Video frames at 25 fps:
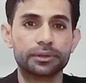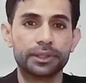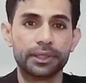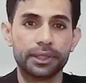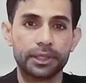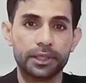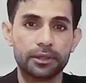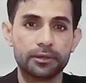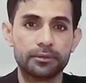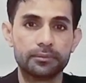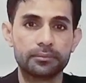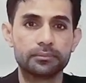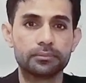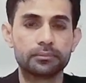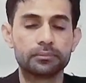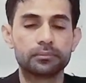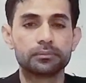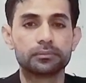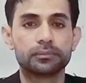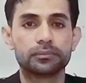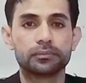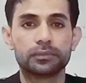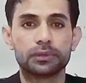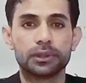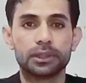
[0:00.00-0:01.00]
name
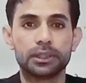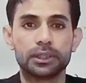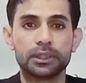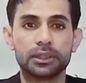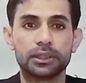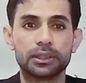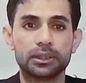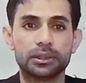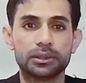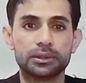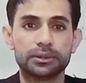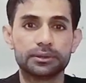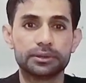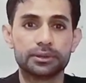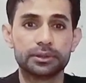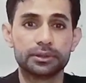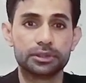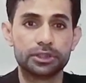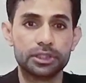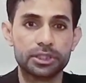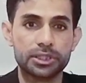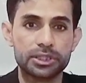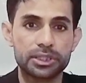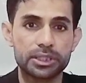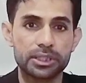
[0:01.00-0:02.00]
and the
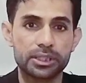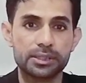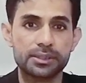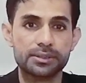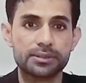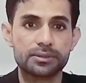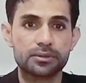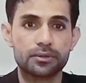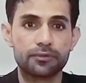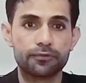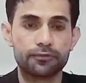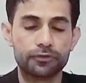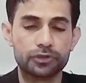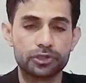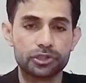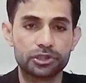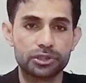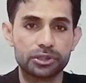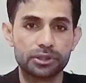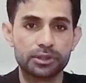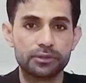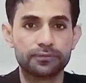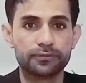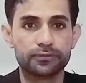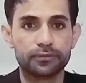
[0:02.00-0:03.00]
details
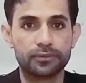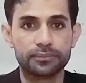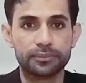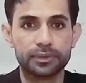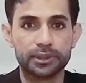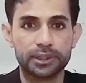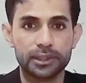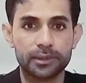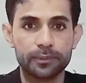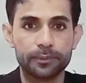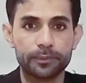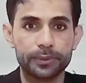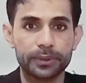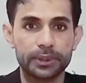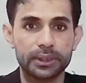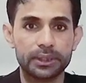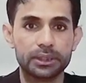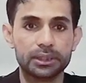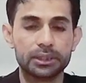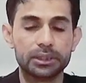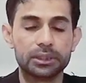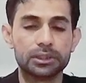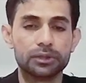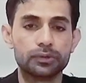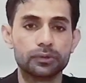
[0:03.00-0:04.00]
officially from the
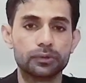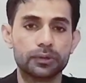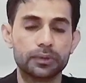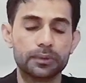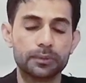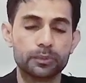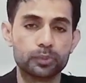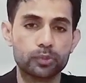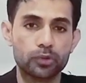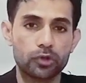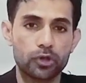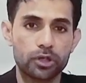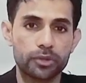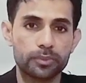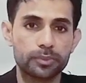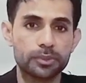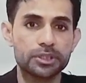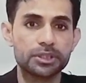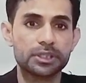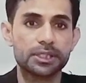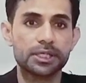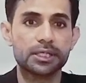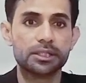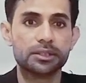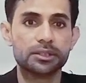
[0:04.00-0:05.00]
company, your
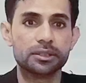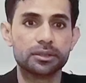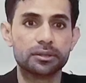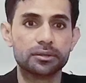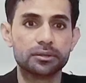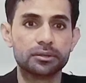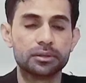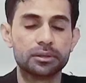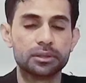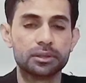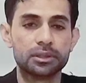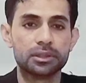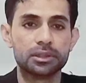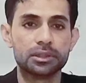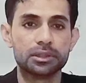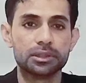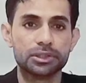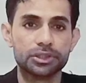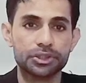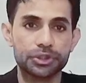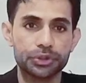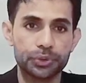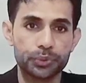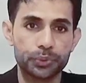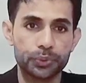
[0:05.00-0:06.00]
employment letter
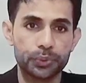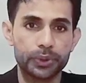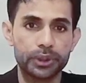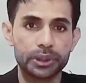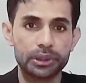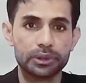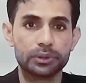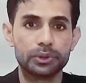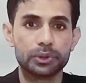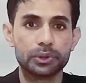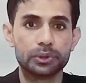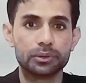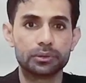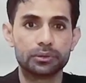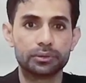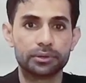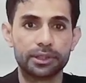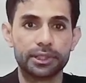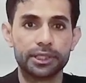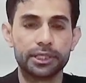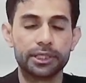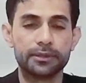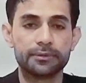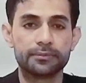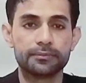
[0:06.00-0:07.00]
showing your
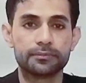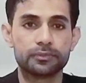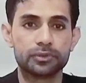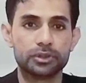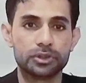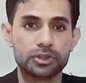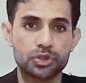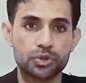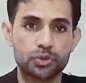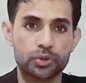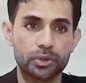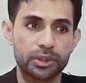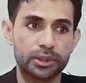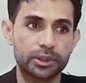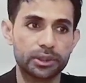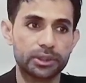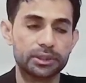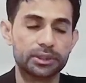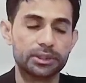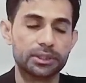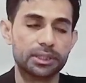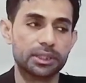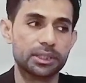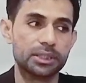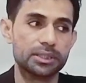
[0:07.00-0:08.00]
name, the
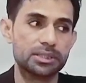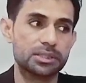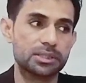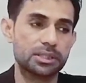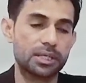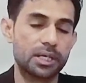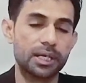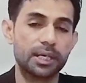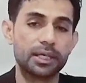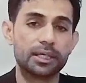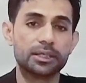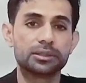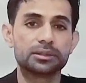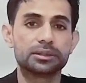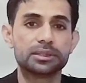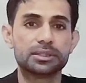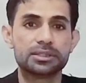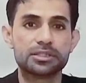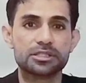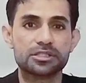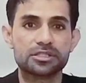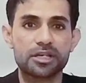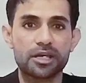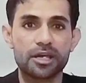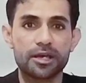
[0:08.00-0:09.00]
joining date, and
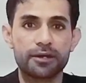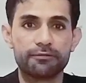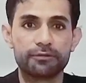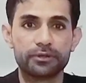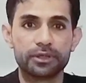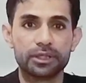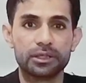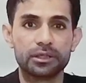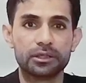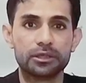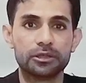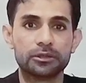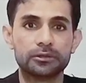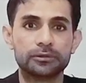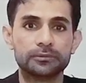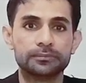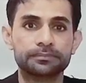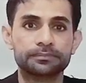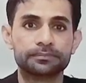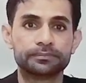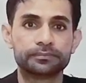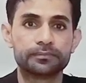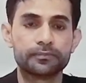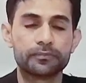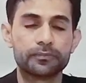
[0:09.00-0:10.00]
it's have an
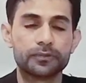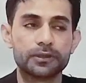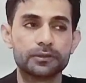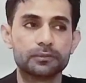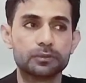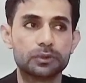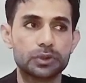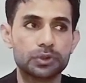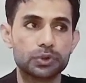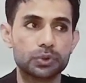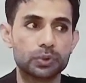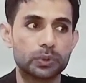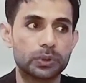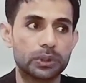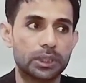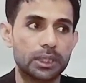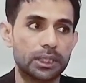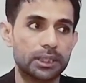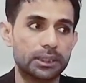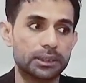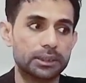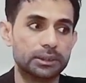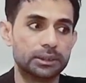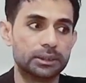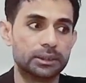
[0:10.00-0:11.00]
what you
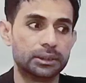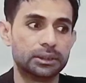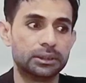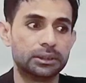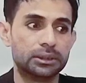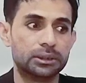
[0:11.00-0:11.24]
call